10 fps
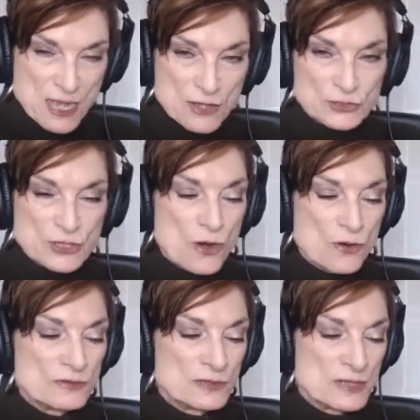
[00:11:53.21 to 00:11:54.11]

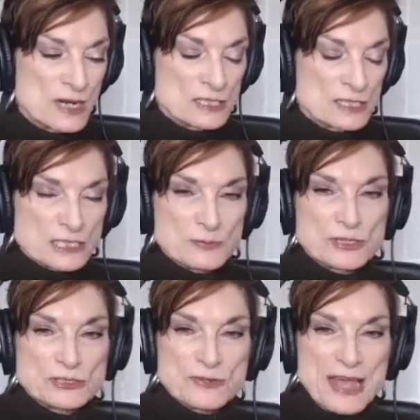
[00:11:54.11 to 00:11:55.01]
So just
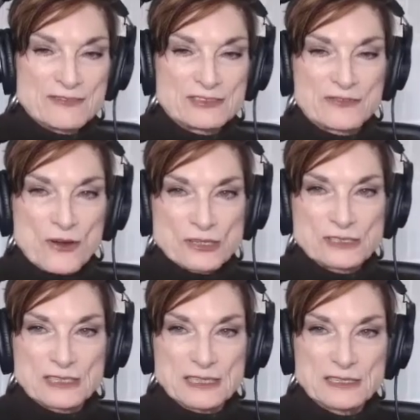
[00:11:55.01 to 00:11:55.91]
because you have
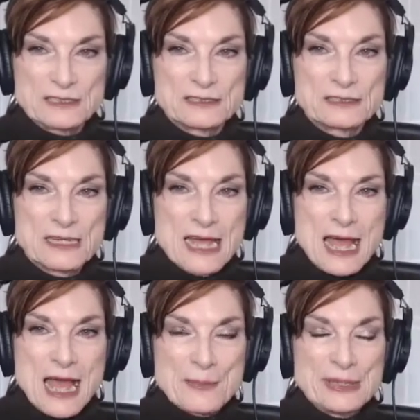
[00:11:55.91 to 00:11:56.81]
diversity,
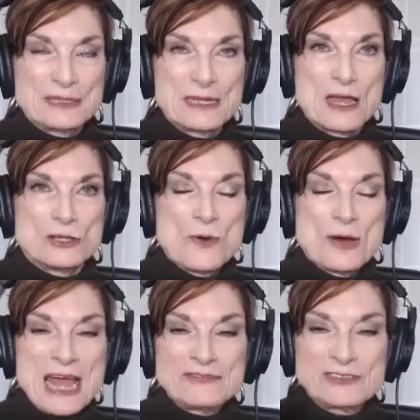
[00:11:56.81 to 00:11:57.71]
I mean, you
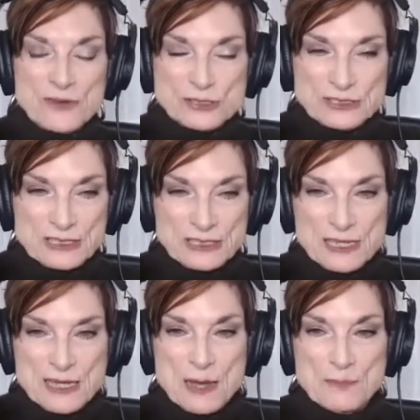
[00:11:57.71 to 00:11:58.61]
want to have diversity,
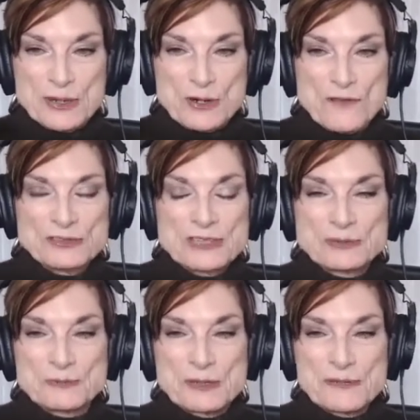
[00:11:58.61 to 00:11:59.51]
but
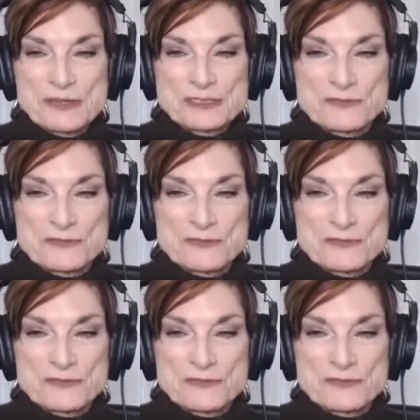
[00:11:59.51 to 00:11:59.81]
oftentimes when people think